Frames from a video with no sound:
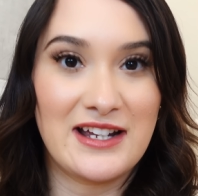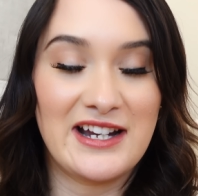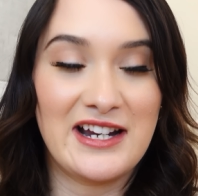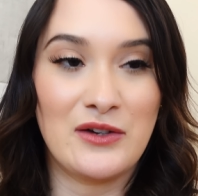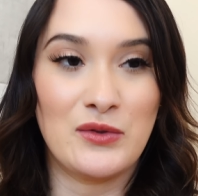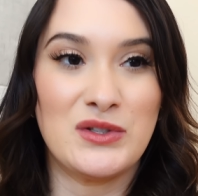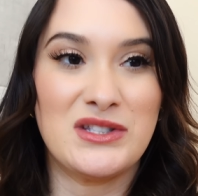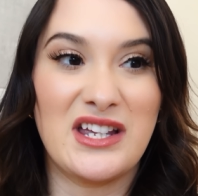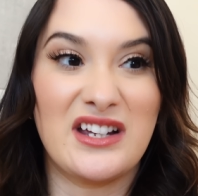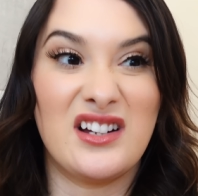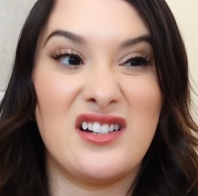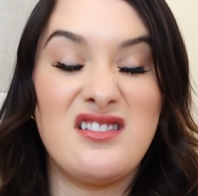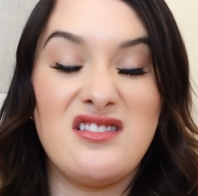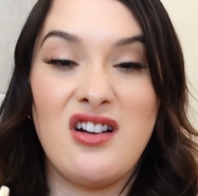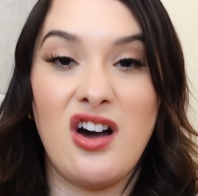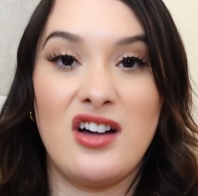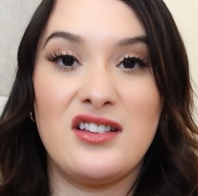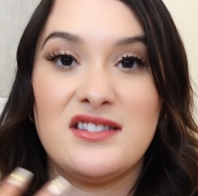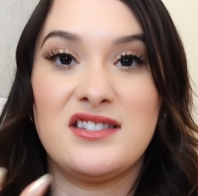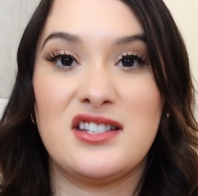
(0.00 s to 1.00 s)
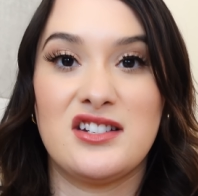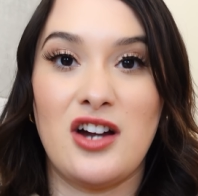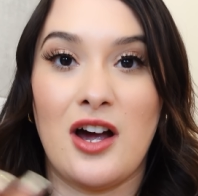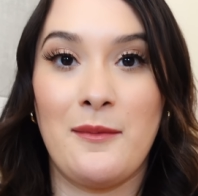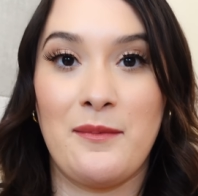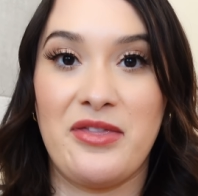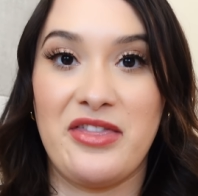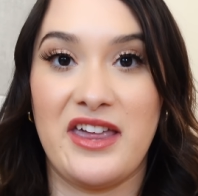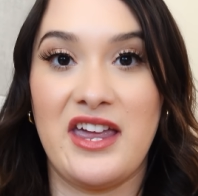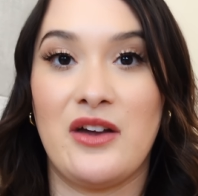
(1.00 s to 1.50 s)
And it was like a
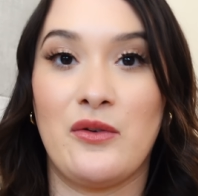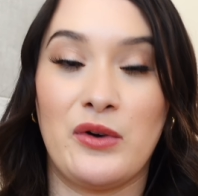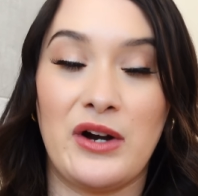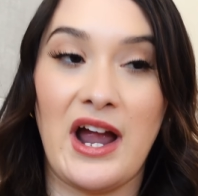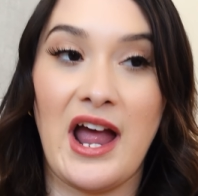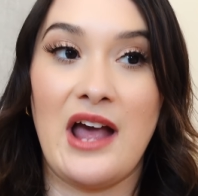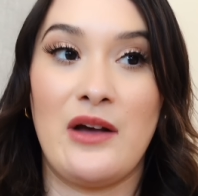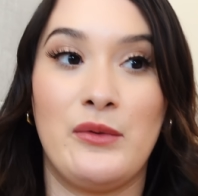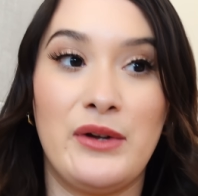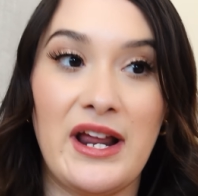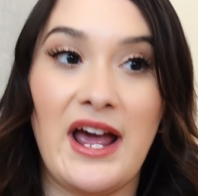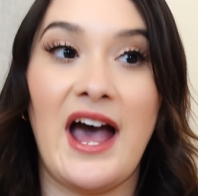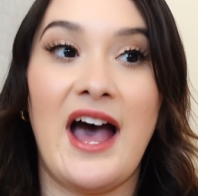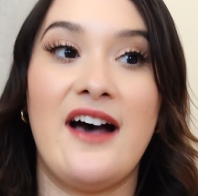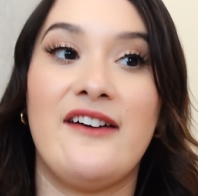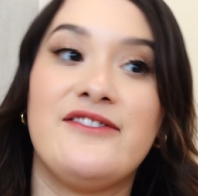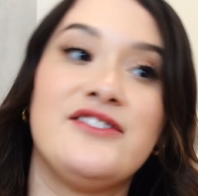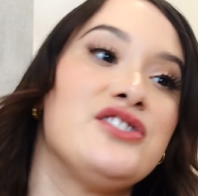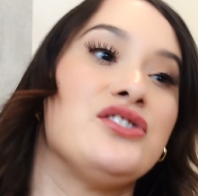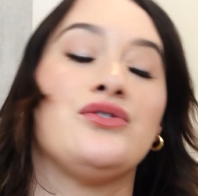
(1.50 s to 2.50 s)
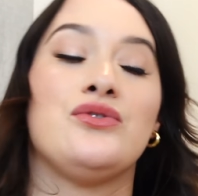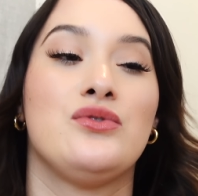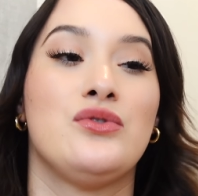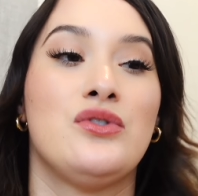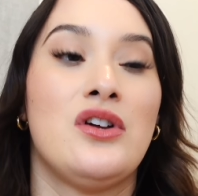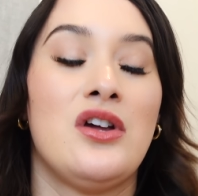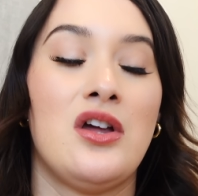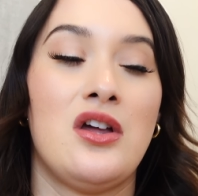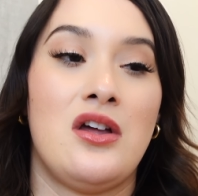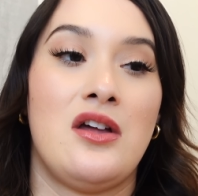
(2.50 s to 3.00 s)
nonstop thing where I
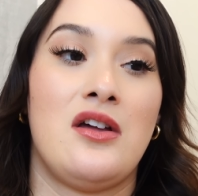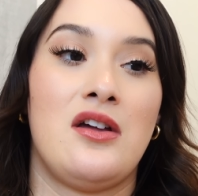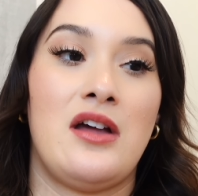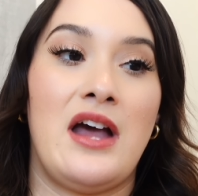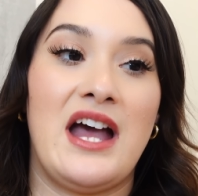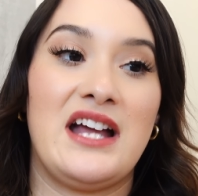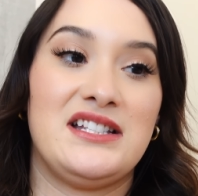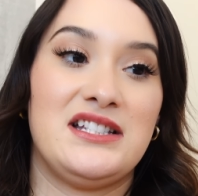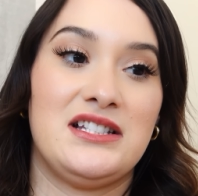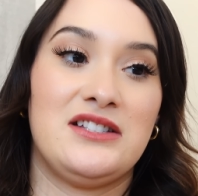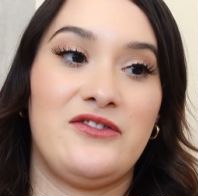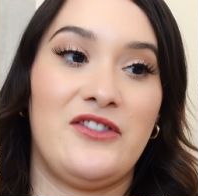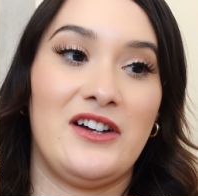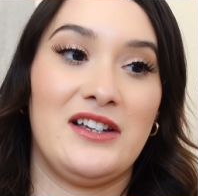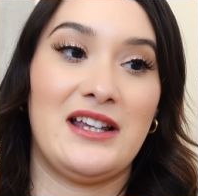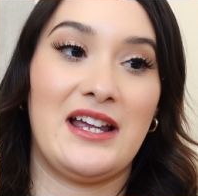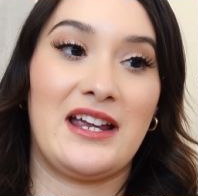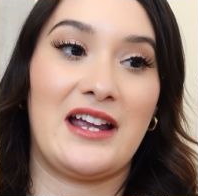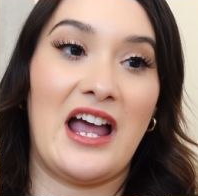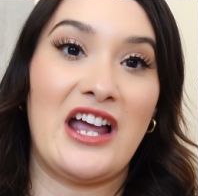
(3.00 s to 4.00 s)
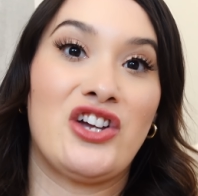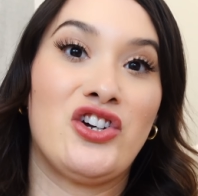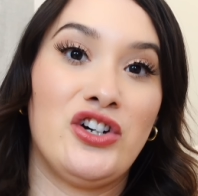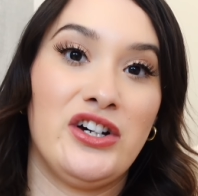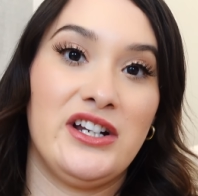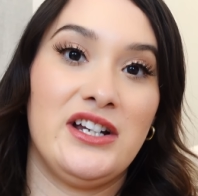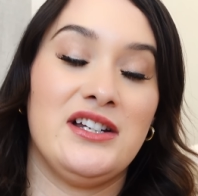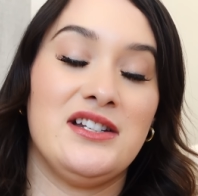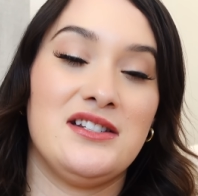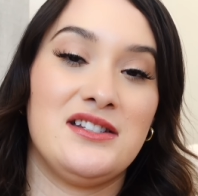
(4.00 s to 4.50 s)
just felt like I
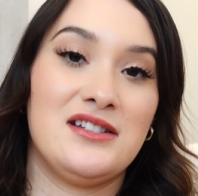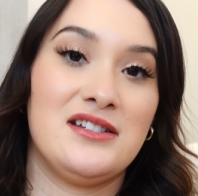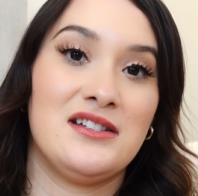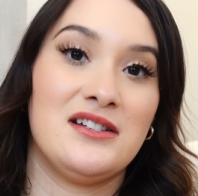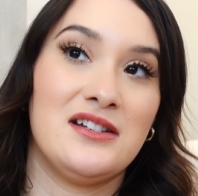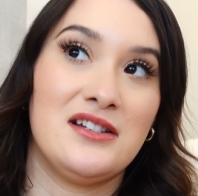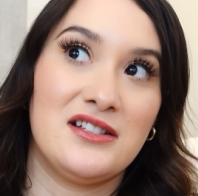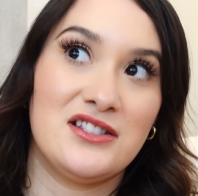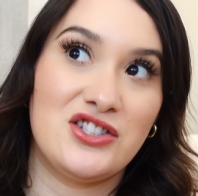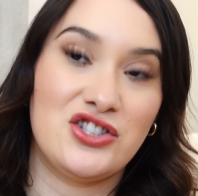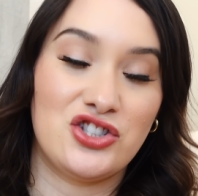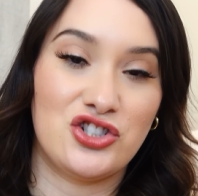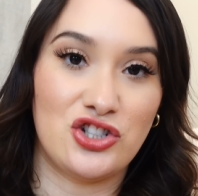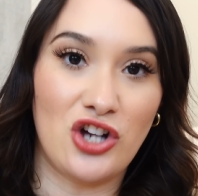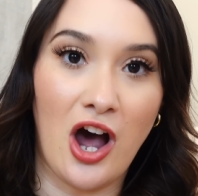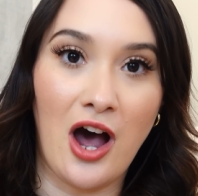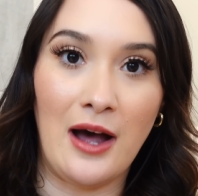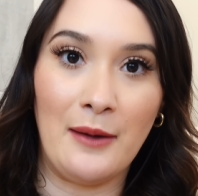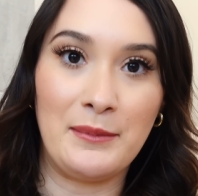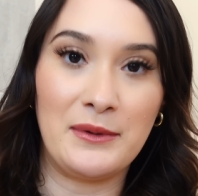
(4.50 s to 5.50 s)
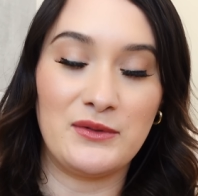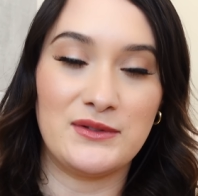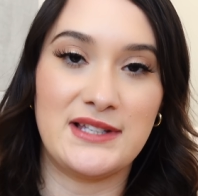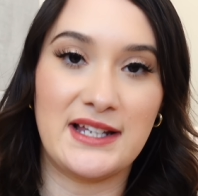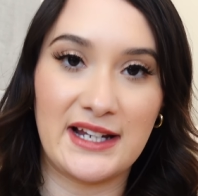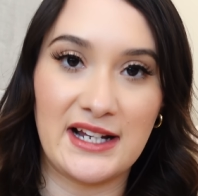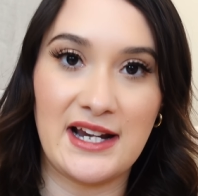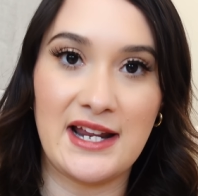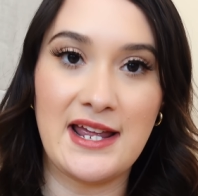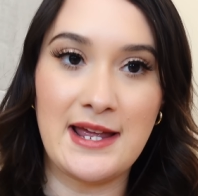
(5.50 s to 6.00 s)
couldn't stop. It was
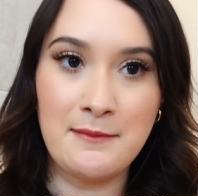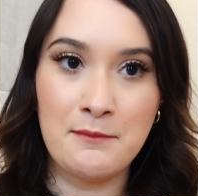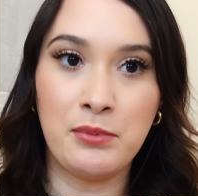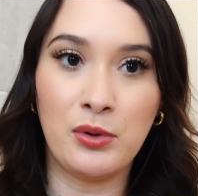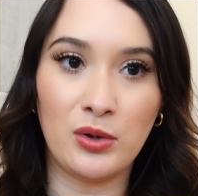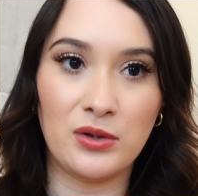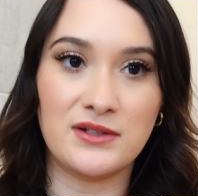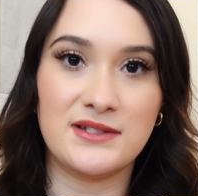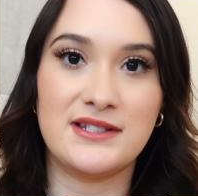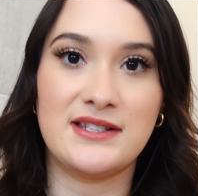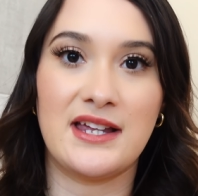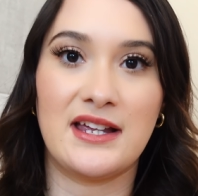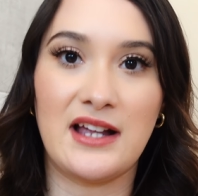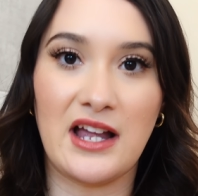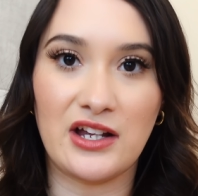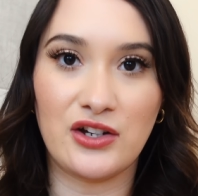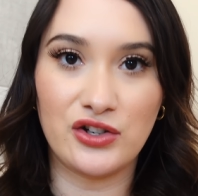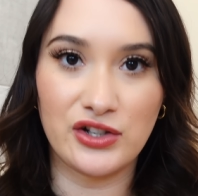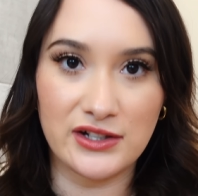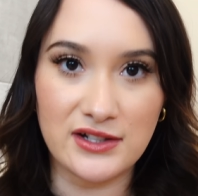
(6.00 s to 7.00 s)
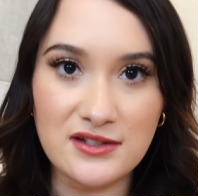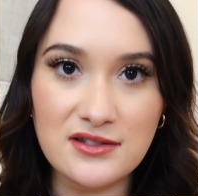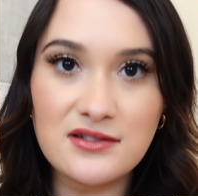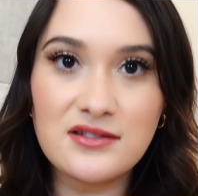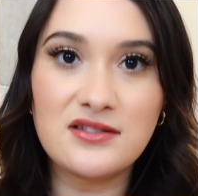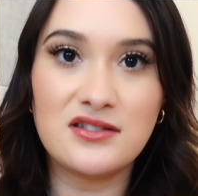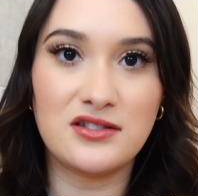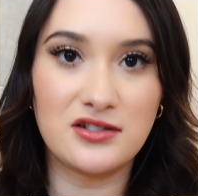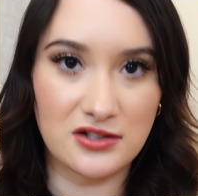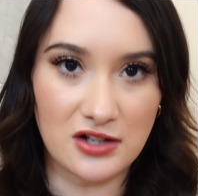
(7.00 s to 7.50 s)
like an impulse thing. I couldn't
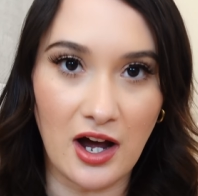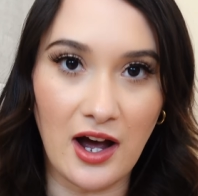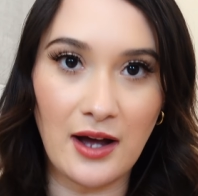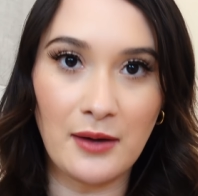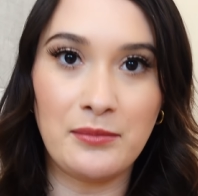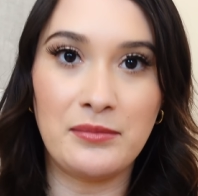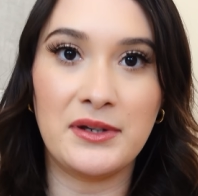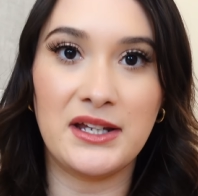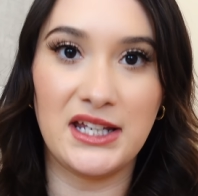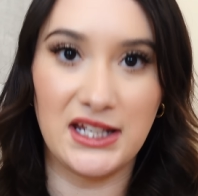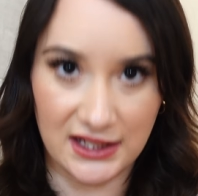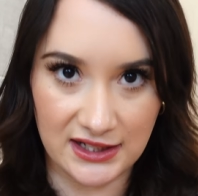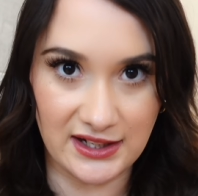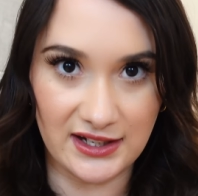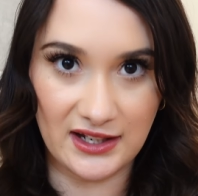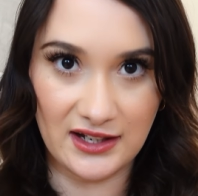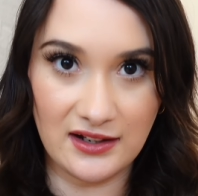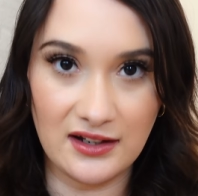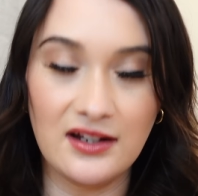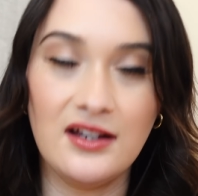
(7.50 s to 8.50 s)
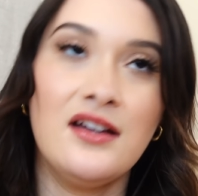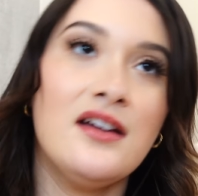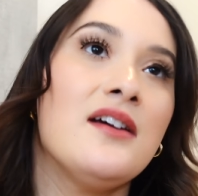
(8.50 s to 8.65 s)
stop eating.